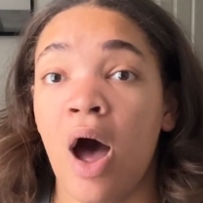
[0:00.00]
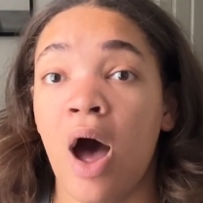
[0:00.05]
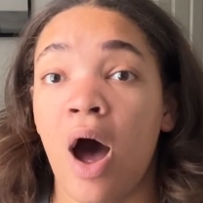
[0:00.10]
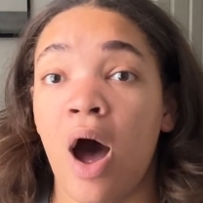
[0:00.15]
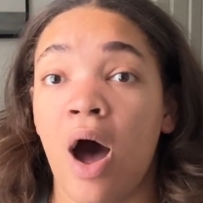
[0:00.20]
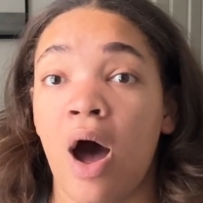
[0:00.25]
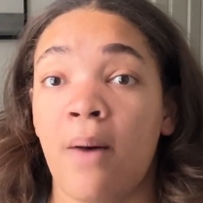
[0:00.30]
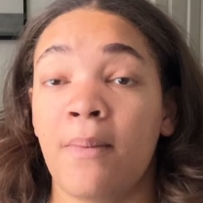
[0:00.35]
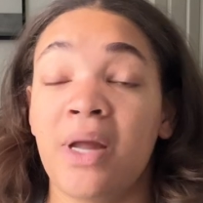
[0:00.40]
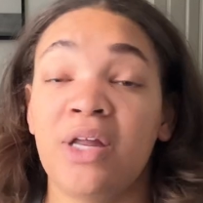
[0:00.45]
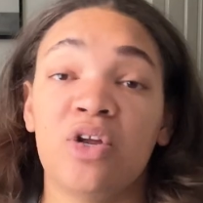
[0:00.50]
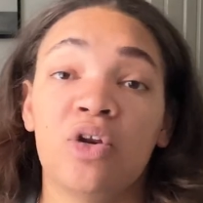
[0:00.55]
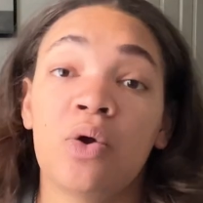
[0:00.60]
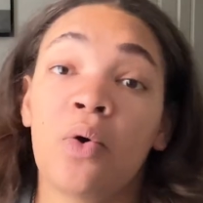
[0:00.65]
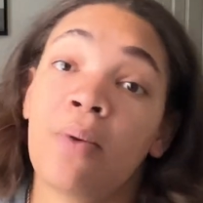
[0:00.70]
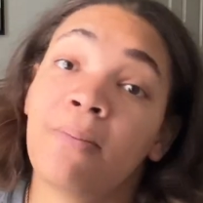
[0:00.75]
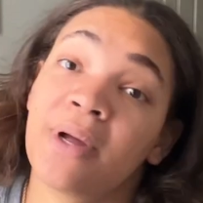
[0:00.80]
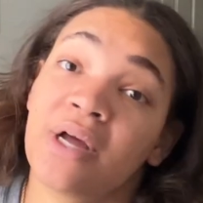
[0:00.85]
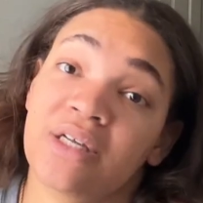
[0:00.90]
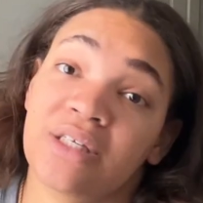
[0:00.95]
and you know
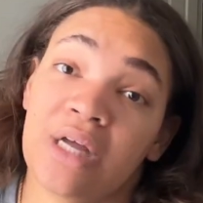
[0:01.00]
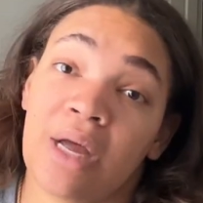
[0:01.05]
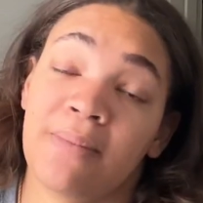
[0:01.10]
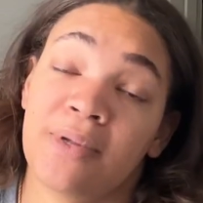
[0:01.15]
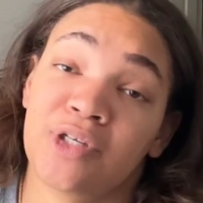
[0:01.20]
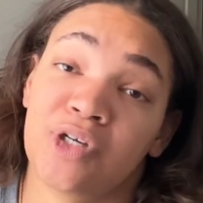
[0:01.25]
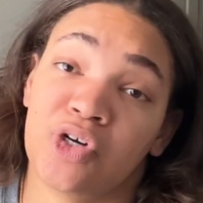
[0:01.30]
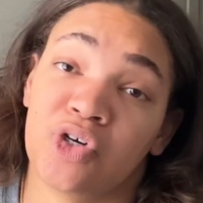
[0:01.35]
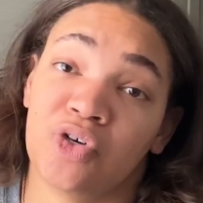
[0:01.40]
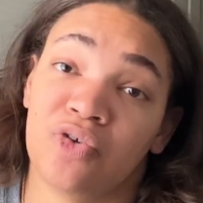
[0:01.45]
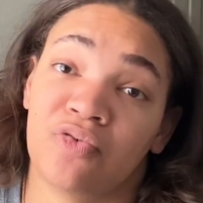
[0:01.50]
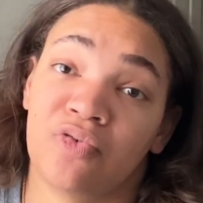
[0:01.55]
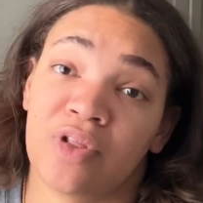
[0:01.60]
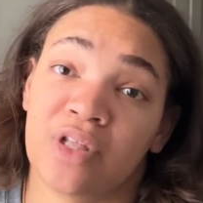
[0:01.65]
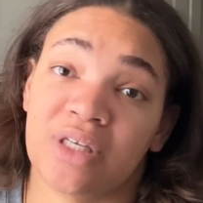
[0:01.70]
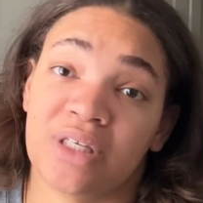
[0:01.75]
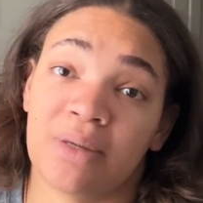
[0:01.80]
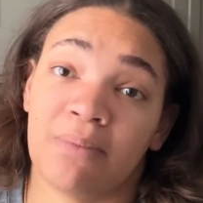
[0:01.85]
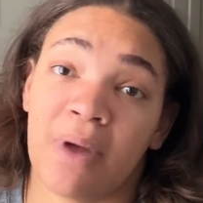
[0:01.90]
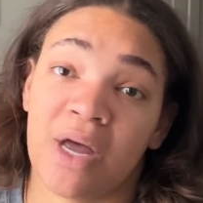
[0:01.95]
what big assignments are due for
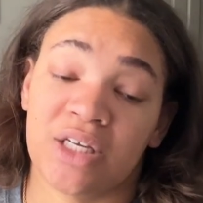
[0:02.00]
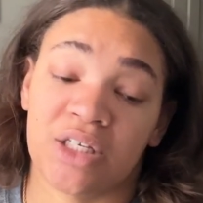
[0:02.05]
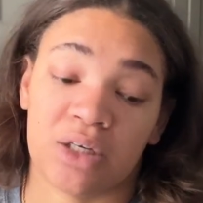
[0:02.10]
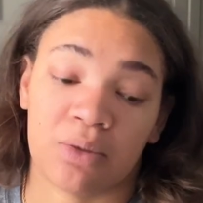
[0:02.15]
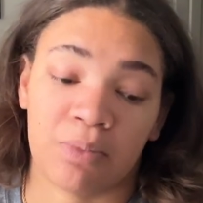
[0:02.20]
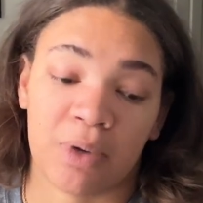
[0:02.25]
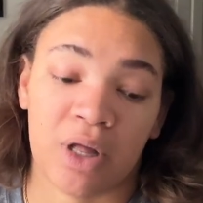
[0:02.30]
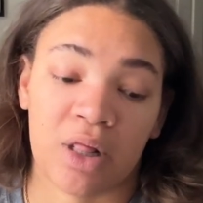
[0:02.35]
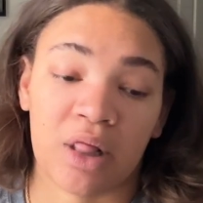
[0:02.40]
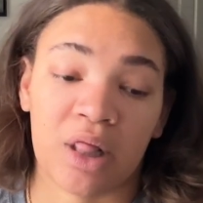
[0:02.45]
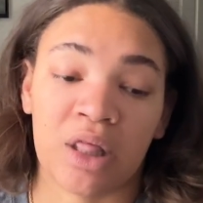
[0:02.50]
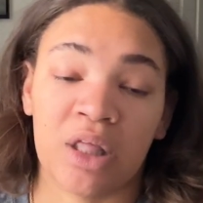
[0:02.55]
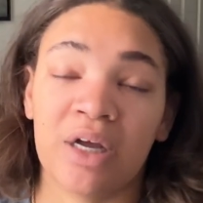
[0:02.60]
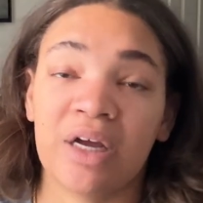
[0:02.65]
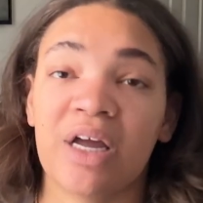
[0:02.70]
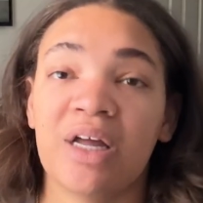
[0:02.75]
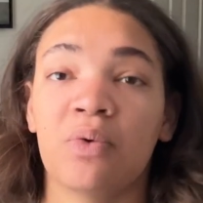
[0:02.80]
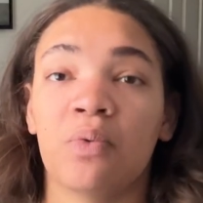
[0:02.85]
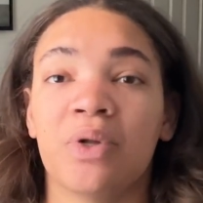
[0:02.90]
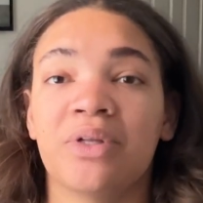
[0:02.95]
the semester, but look
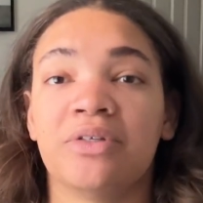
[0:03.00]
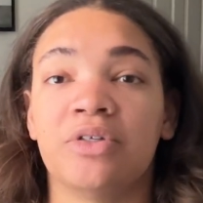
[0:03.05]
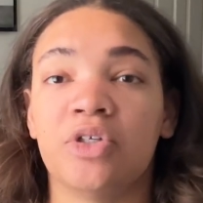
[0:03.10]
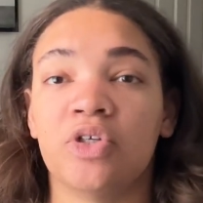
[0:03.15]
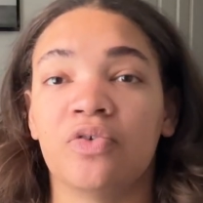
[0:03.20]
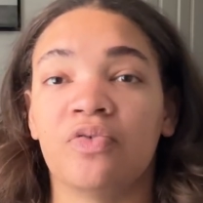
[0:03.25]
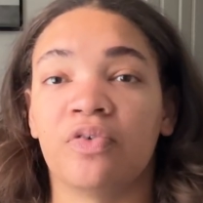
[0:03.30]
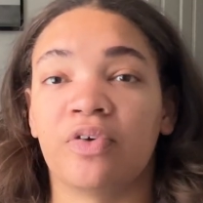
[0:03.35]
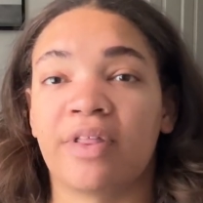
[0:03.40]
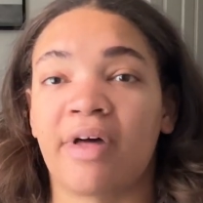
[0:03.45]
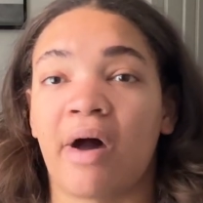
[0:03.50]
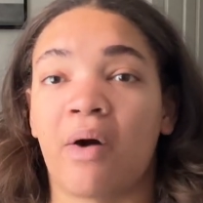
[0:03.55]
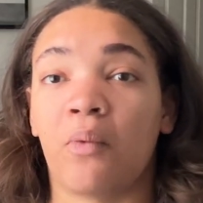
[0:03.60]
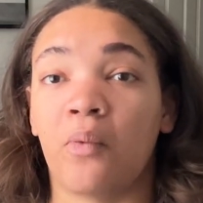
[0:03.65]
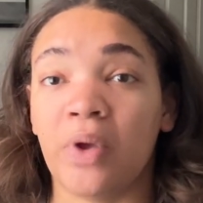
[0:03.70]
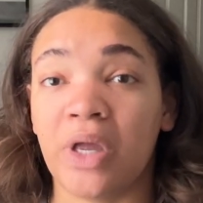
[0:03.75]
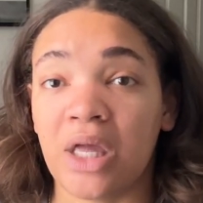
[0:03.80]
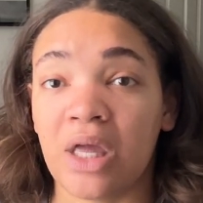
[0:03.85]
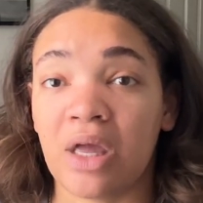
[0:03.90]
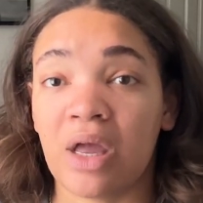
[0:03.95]
at what's due for that
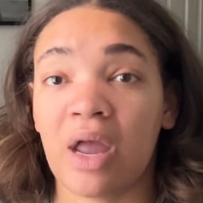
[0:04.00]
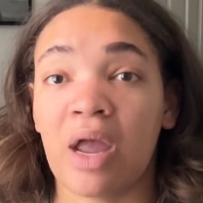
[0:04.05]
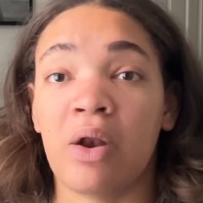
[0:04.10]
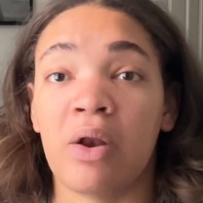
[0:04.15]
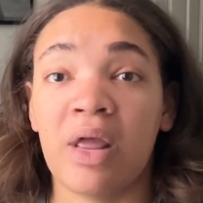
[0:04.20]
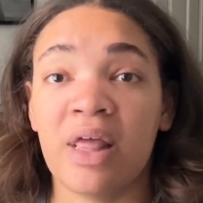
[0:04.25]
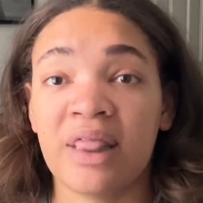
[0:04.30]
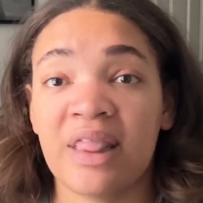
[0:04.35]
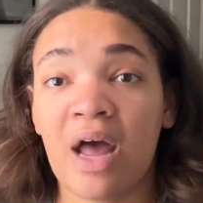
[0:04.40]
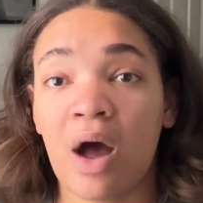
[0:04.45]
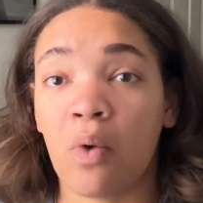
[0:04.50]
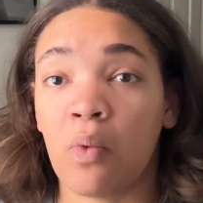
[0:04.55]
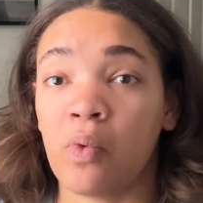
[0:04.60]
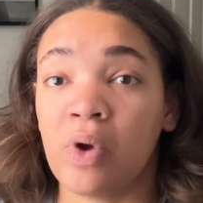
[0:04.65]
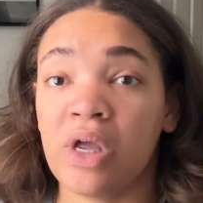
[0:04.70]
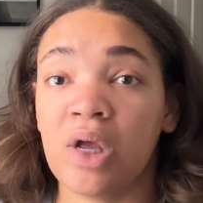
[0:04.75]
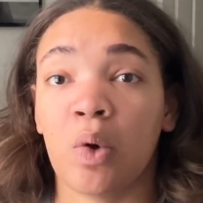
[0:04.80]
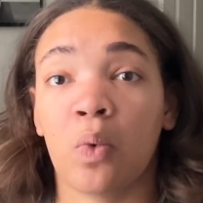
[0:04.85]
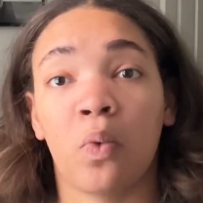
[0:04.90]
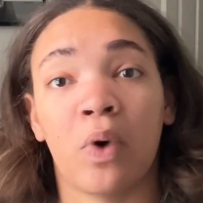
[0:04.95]
week, and in that
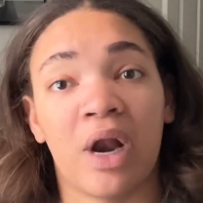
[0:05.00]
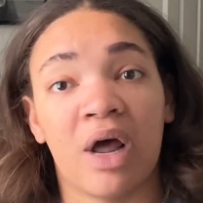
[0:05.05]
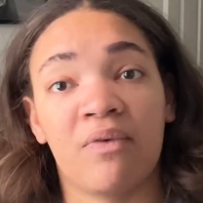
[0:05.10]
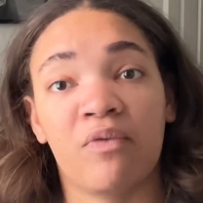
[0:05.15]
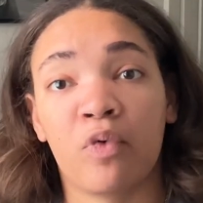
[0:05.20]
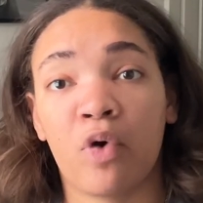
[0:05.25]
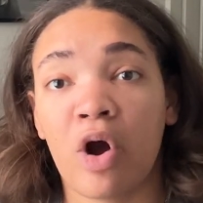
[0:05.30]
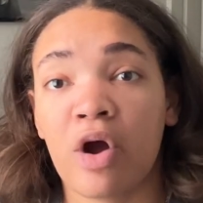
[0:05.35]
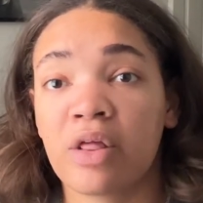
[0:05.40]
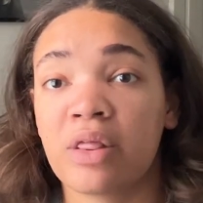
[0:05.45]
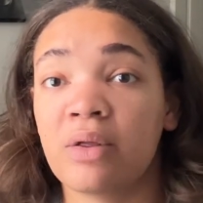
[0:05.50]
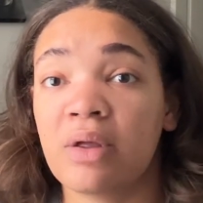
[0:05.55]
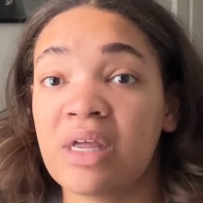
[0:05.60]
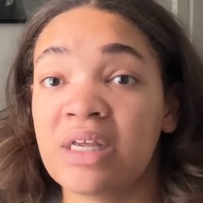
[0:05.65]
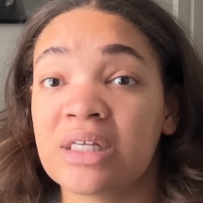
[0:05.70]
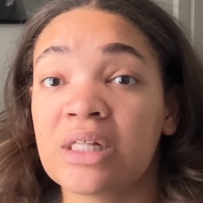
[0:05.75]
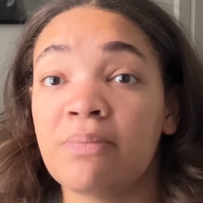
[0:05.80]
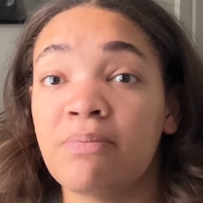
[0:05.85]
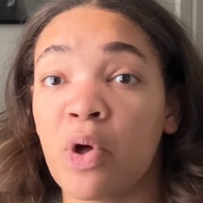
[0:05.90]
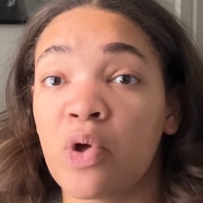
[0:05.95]
week, whatever
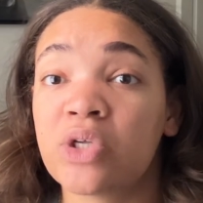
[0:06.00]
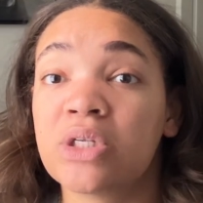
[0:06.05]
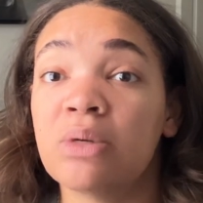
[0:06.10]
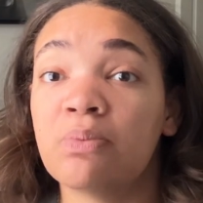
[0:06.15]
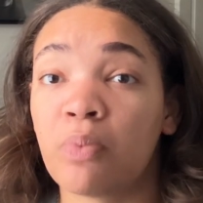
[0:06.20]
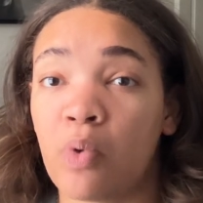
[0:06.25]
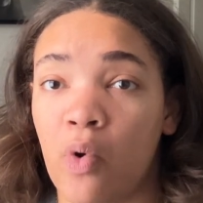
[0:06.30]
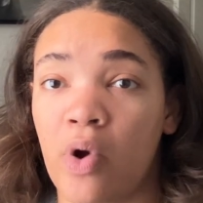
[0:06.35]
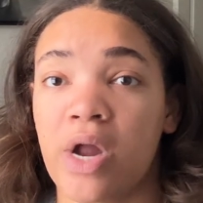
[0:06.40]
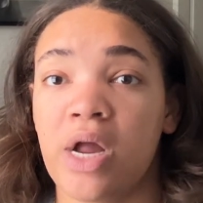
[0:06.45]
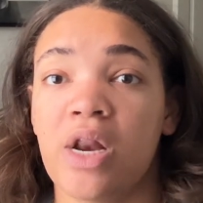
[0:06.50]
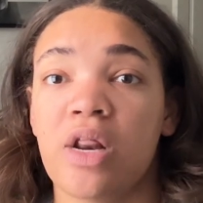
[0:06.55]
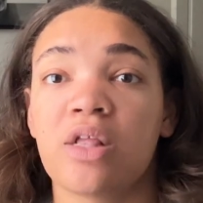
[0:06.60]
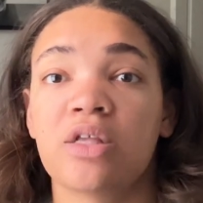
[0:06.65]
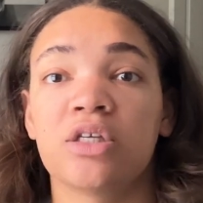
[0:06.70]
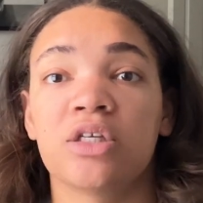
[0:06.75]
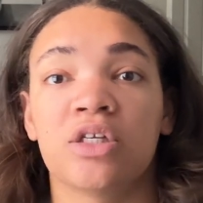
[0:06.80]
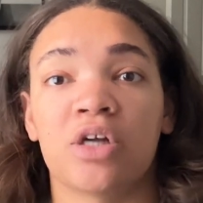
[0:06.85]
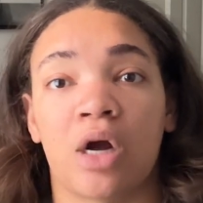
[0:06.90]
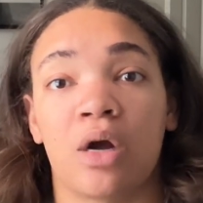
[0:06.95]
is the most important,
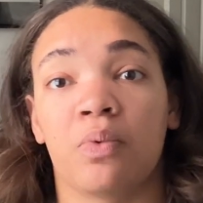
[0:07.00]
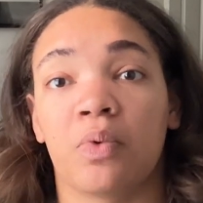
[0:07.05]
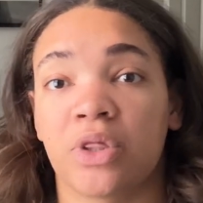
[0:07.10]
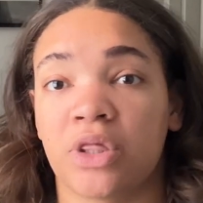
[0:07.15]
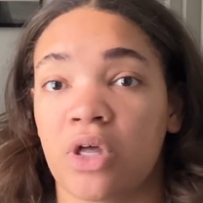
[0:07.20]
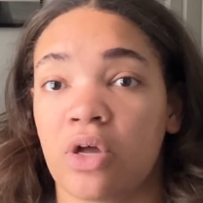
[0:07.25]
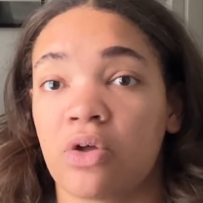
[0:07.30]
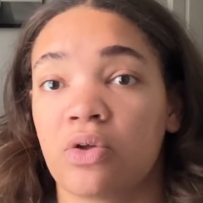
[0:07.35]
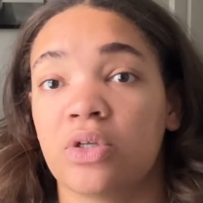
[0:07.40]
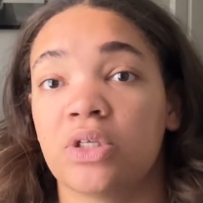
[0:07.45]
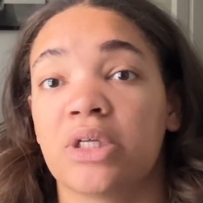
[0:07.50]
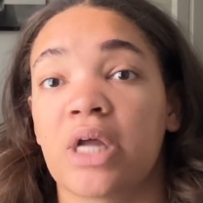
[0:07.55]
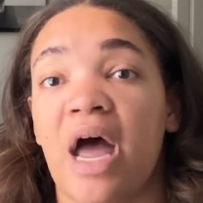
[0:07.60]
start with those.